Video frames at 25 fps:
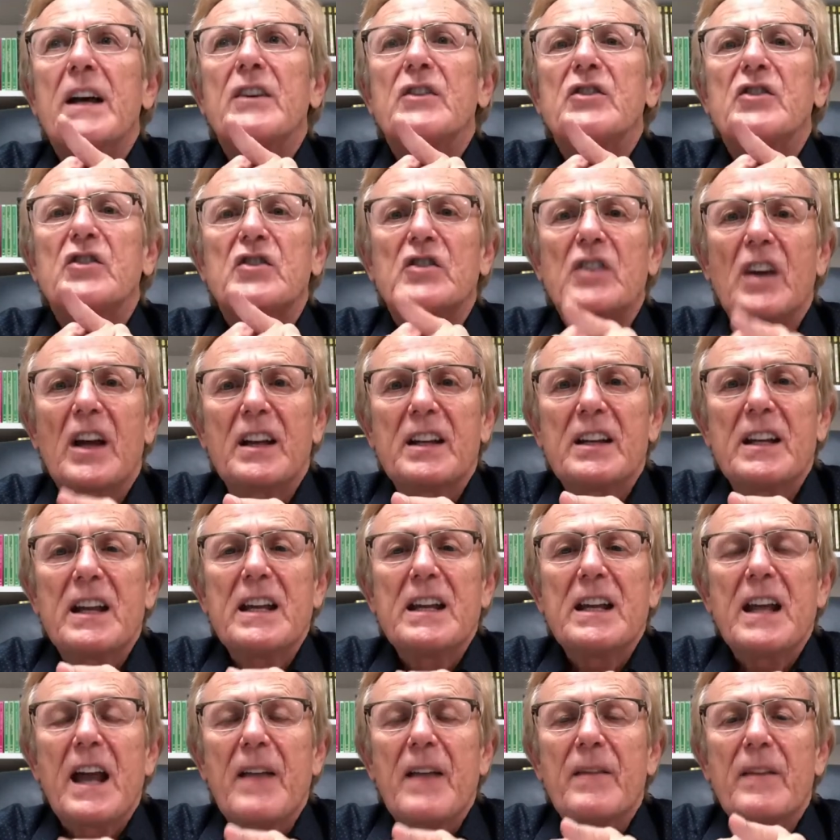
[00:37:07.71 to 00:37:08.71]

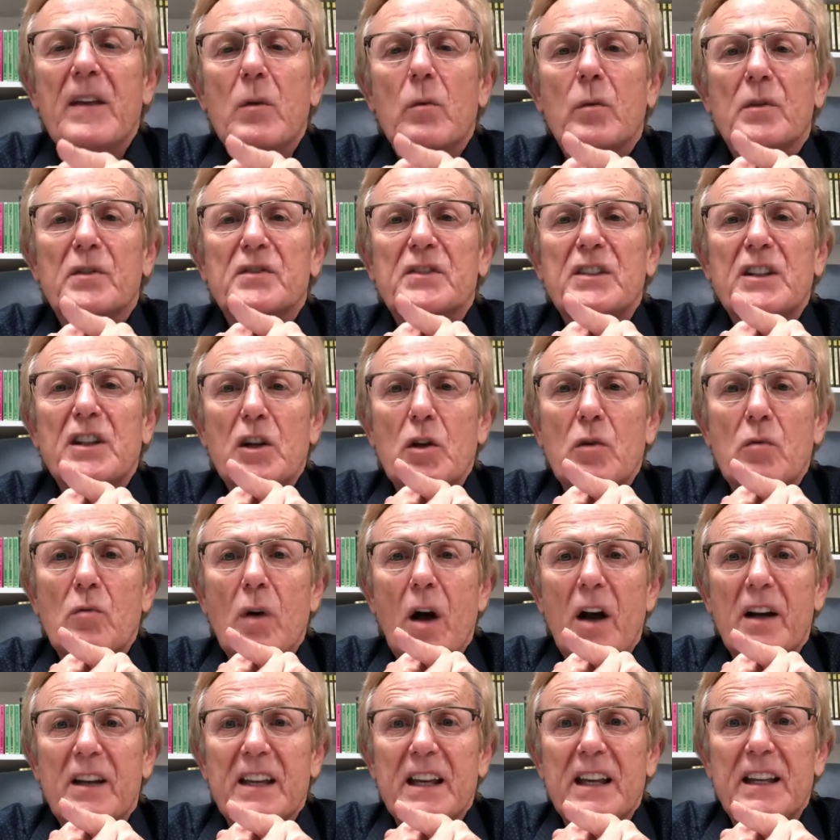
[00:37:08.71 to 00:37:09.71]
Sunday, and then we'll see you
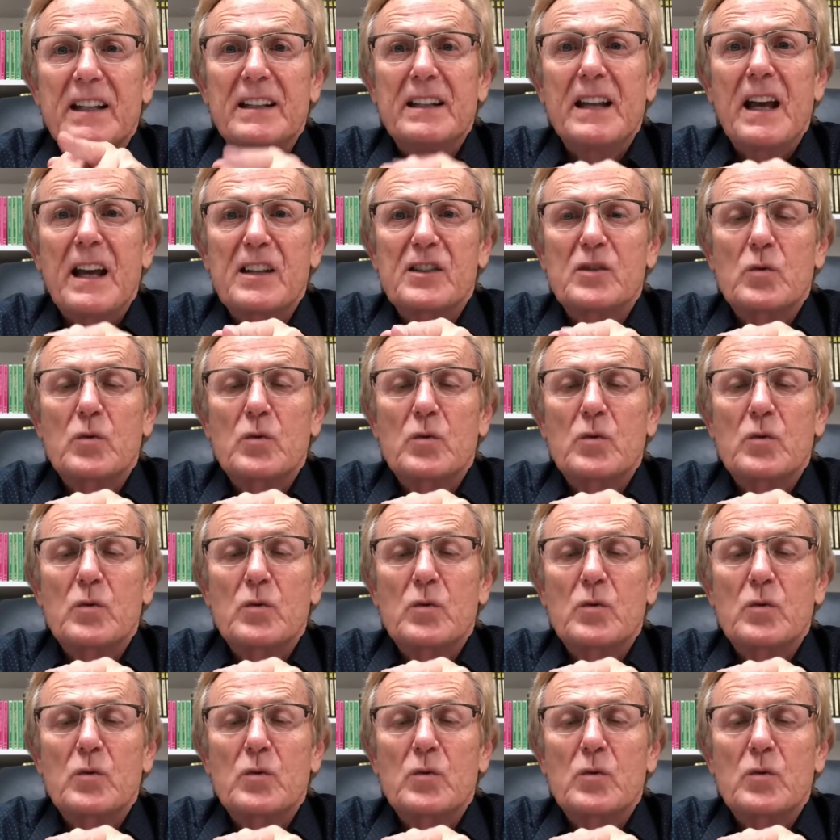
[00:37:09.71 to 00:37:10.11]
again next